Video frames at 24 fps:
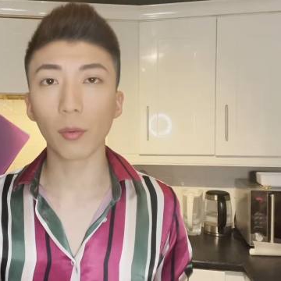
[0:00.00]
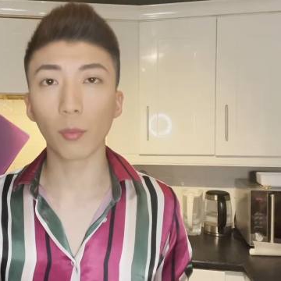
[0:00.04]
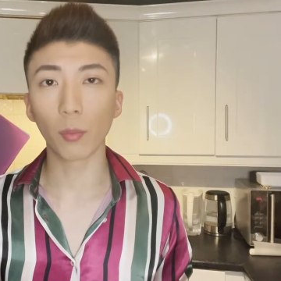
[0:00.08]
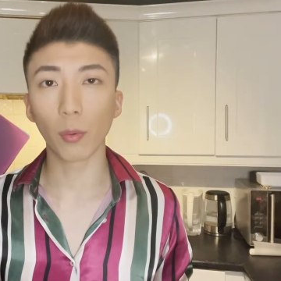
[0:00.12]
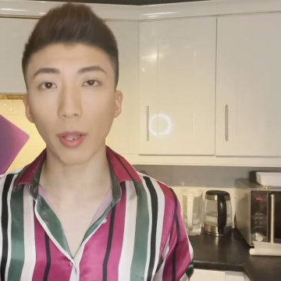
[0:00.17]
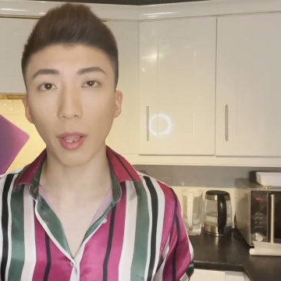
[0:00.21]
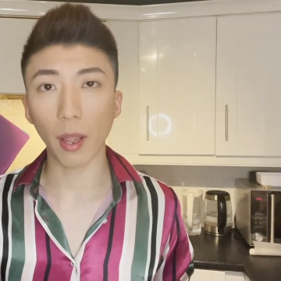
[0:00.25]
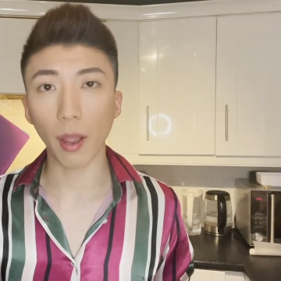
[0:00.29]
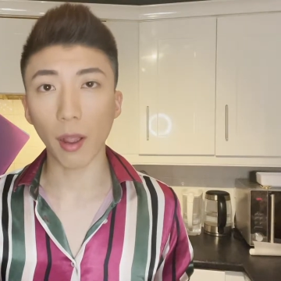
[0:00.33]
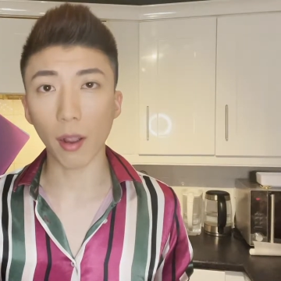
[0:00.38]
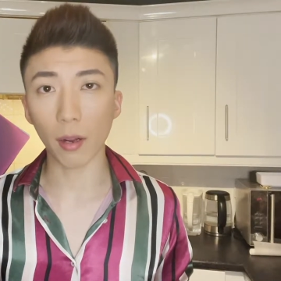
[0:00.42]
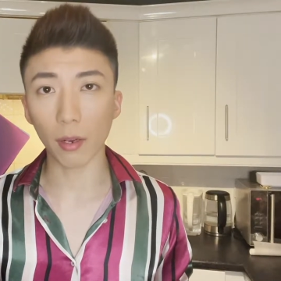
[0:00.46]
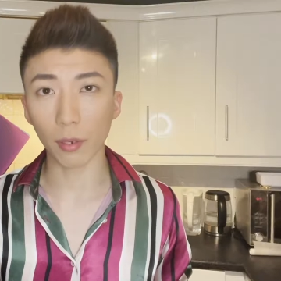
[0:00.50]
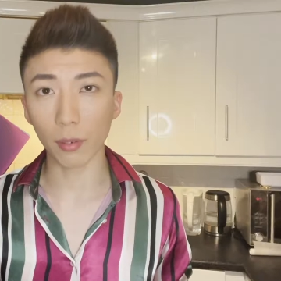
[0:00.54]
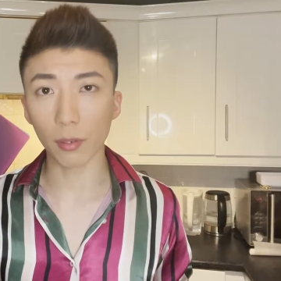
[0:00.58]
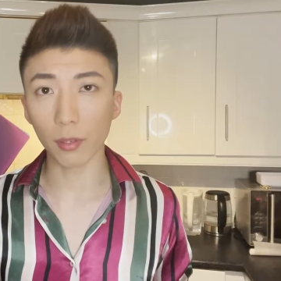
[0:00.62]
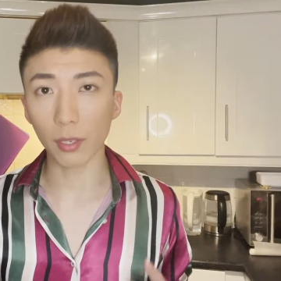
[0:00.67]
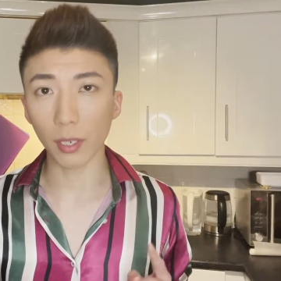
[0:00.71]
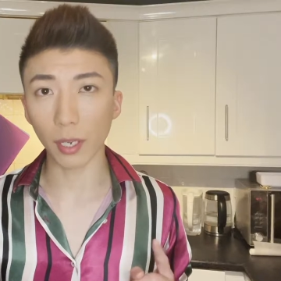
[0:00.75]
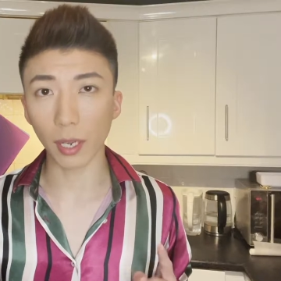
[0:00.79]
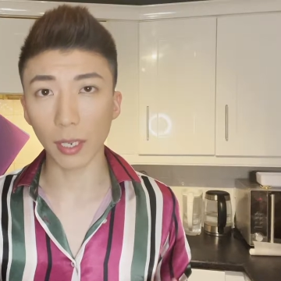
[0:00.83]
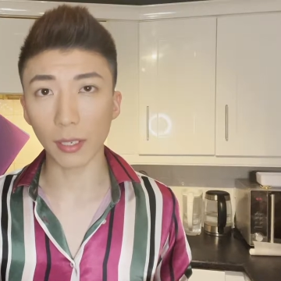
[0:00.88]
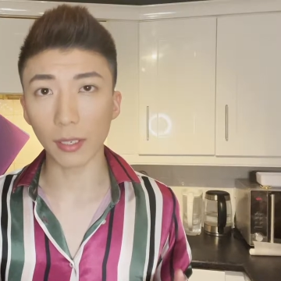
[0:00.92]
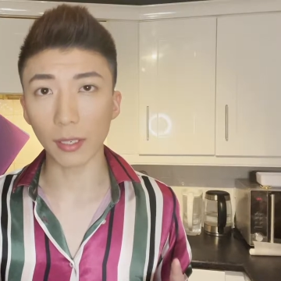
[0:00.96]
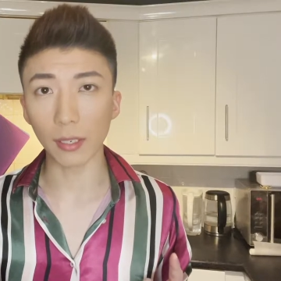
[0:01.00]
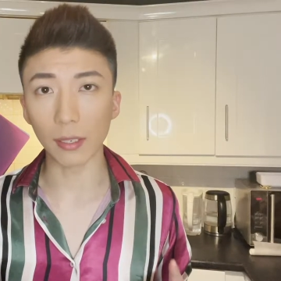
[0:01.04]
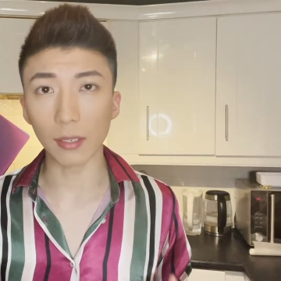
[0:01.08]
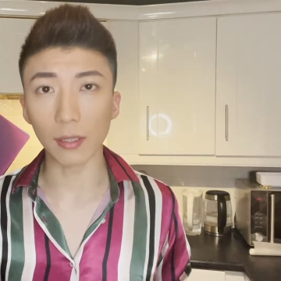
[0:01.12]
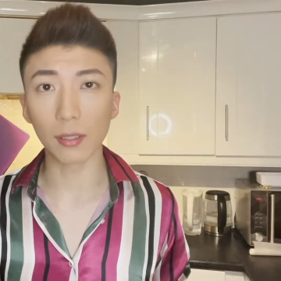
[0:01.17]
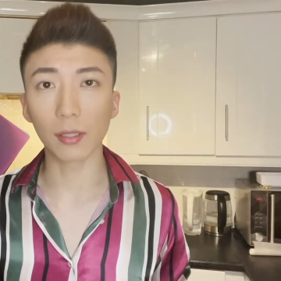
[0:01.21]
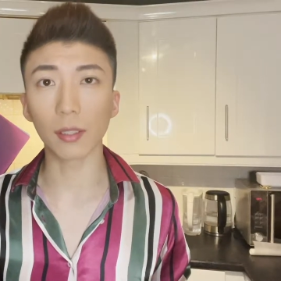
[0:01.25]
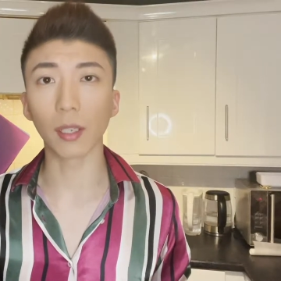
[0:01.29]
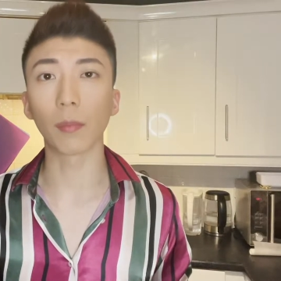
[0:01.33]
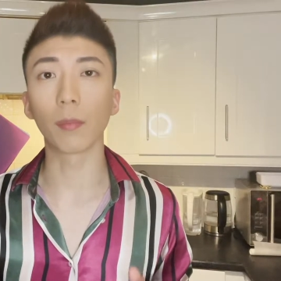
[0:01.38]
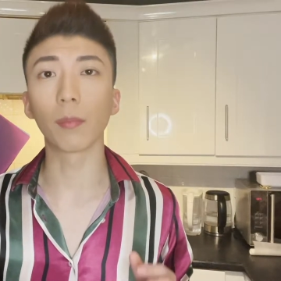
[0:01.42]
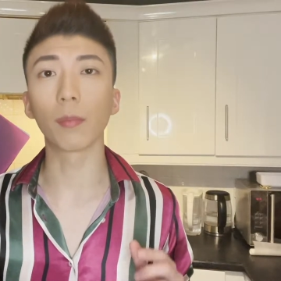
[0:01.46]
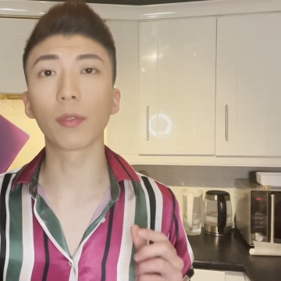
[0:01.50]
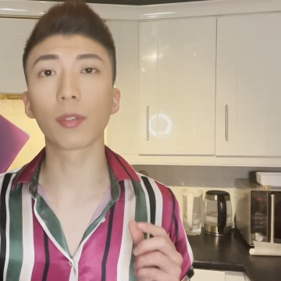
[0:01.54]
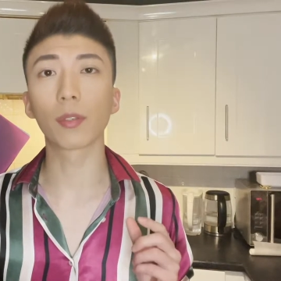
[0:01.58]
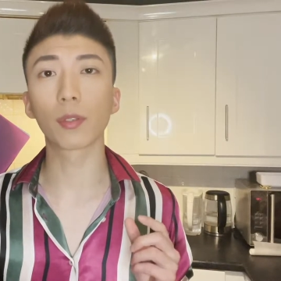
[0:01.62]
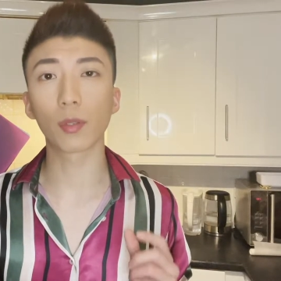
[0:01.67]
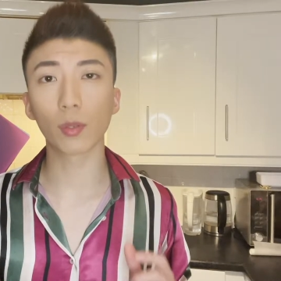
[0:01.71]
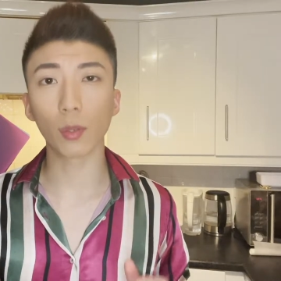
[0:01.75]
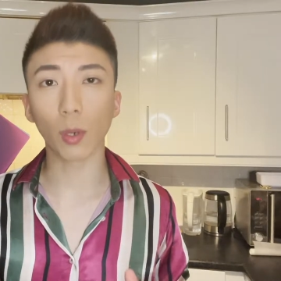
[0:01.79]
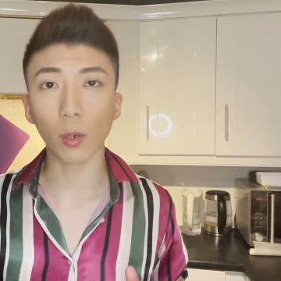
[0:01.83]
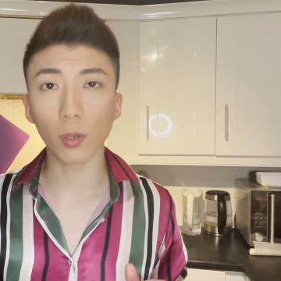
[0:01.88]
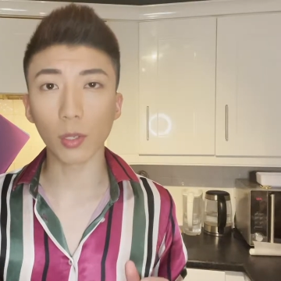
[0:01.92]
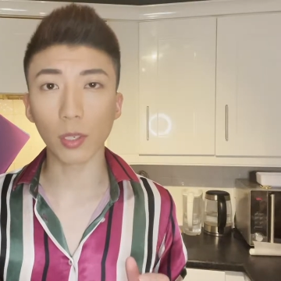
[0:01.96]
we are going to add in some
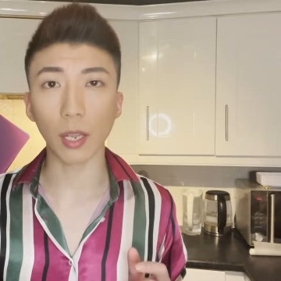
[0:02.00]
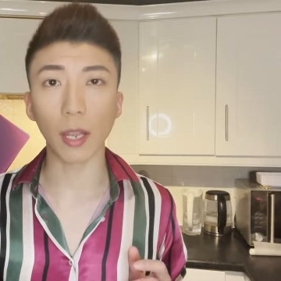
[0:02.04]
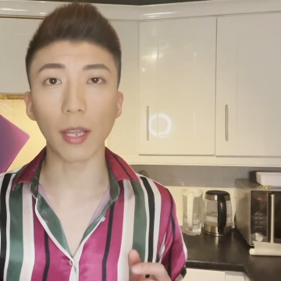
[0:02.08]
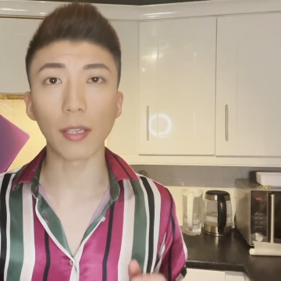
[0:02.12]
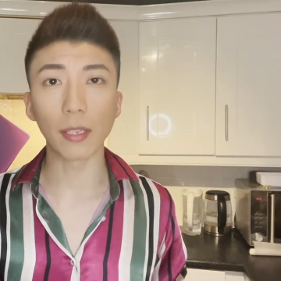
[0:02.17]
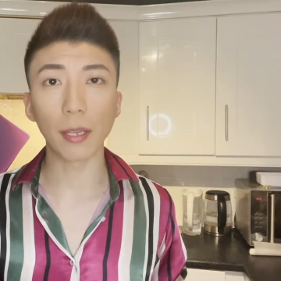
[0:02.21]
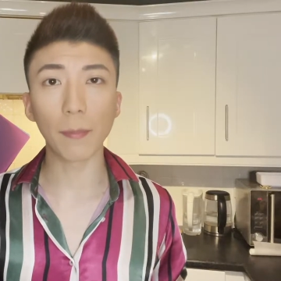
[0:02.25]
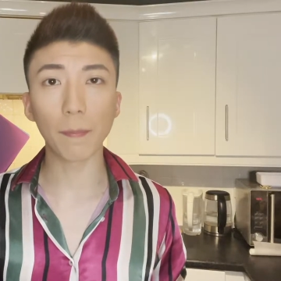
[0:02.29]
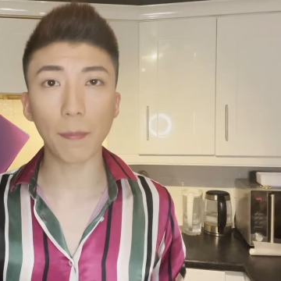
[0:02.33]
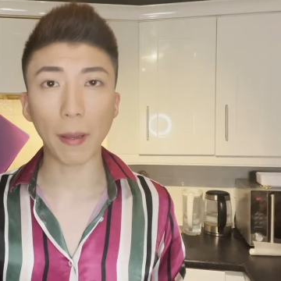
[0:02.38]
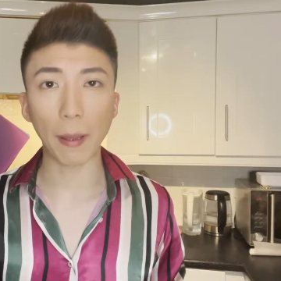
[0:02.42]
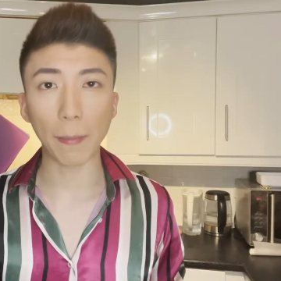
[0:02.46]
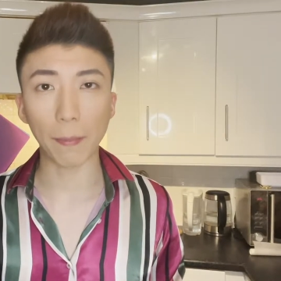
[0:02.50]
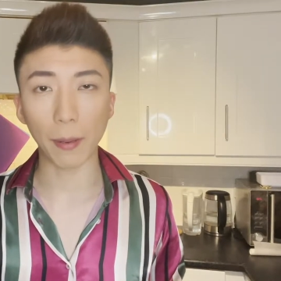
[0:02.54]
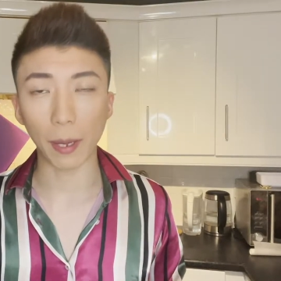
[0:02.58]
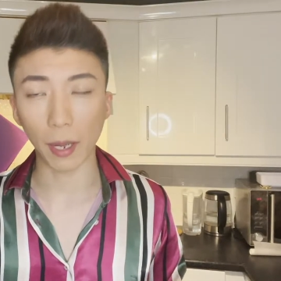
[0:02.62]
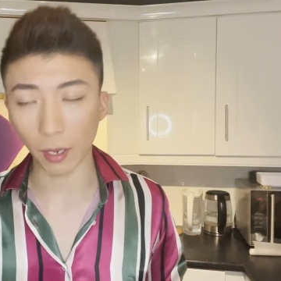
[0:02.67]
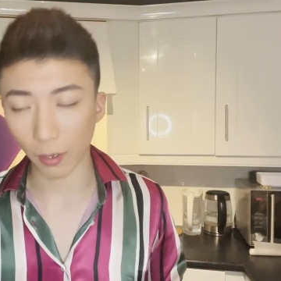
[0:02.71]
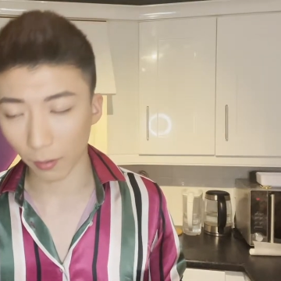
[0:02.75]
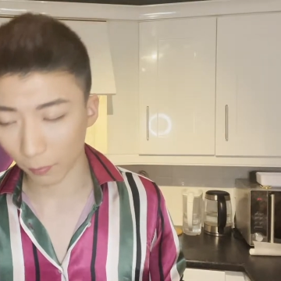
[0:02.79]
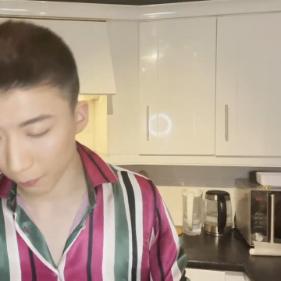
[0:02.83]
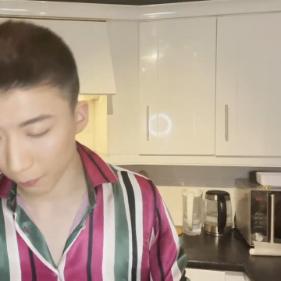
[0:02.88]
salt and pepper.